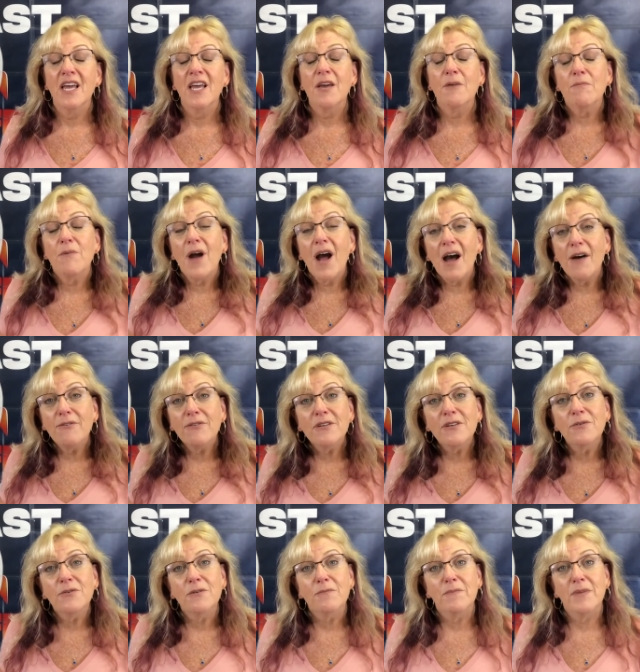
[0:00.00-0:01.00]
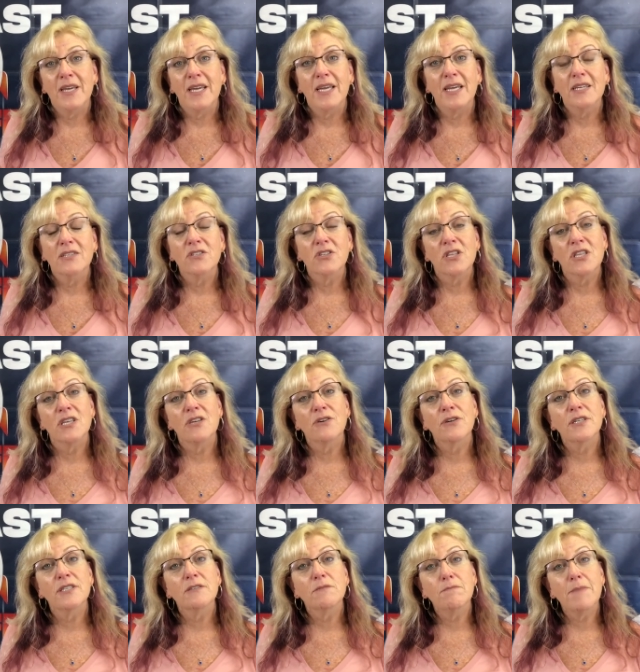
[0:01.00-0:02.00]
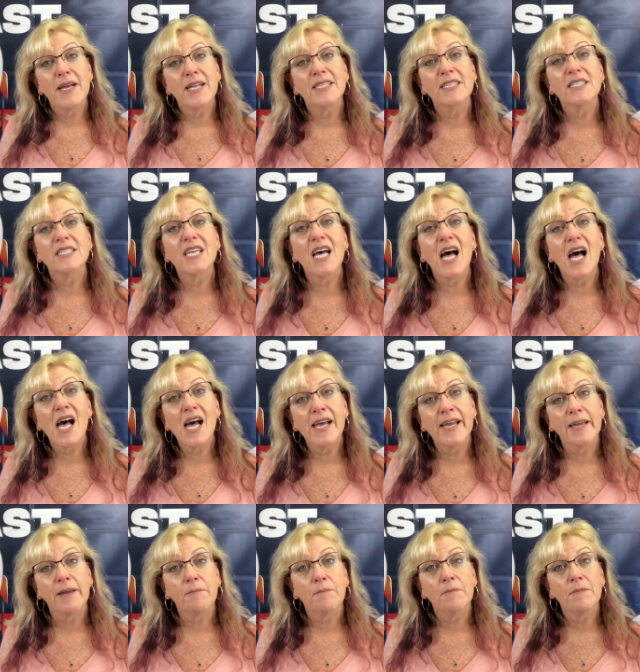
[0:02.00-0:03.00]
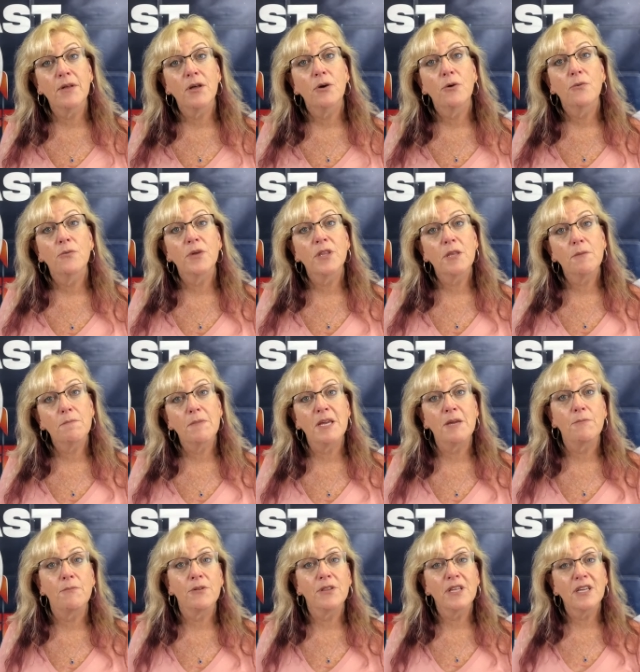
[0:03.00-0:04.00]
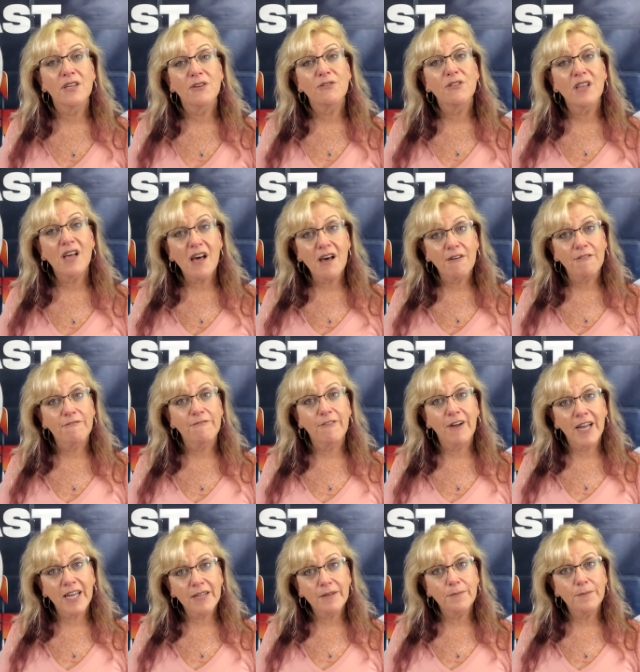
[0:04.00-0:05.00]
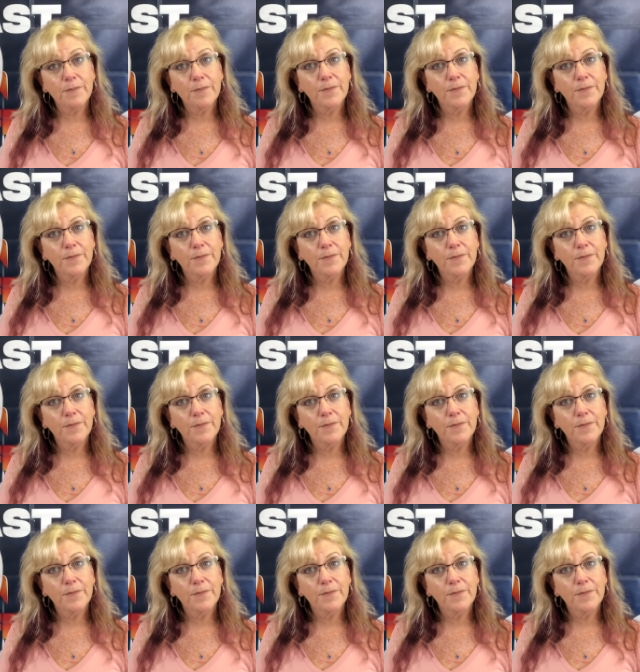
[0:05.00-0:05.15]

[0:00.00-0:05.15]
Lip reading: It probably would be so that you could spend time with the people that you love, right?